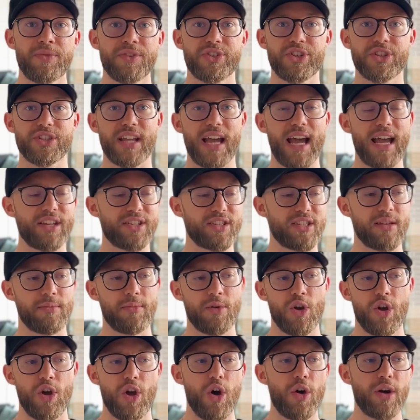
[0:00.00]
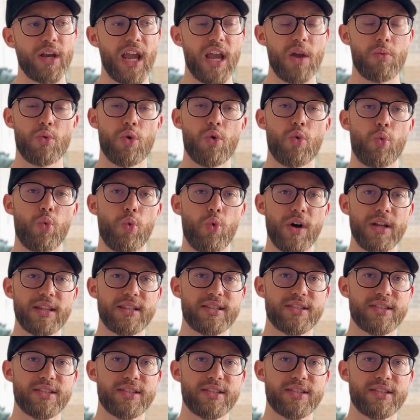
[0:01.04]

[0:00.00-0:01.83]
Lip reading: Just ask them, okay, well, what's